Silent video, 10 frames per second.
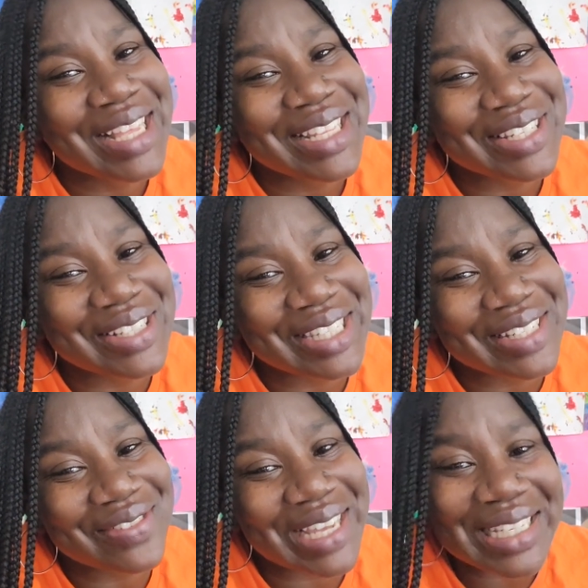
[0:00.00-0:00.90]
So until
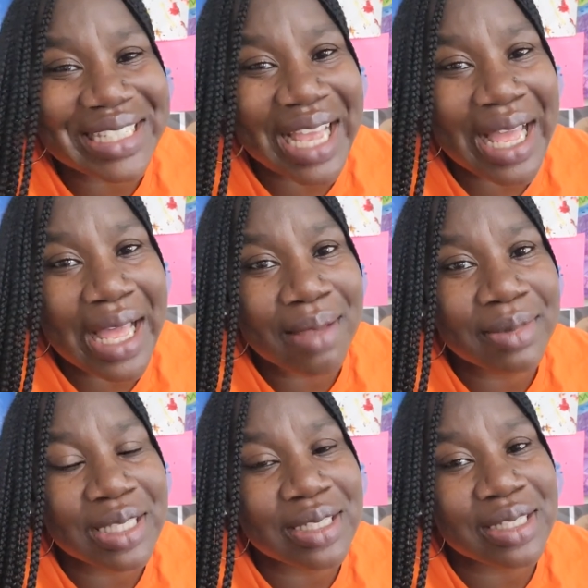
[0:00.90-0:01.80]
next time,
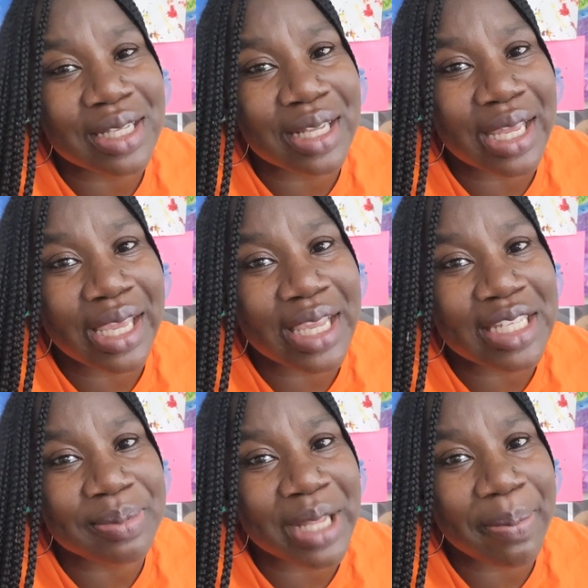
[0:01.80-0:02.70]
this is the Let Kids
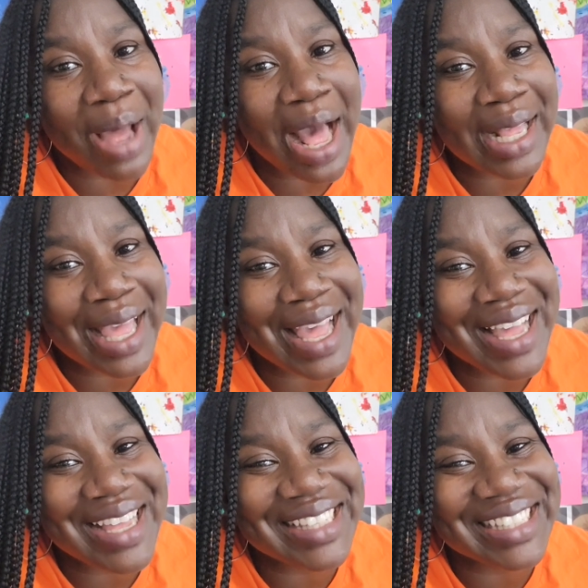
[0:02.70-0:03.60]
Play
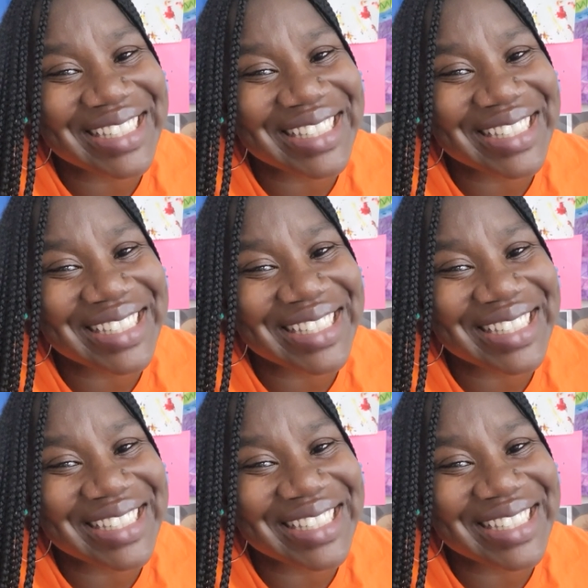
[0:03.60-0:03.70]
podcast.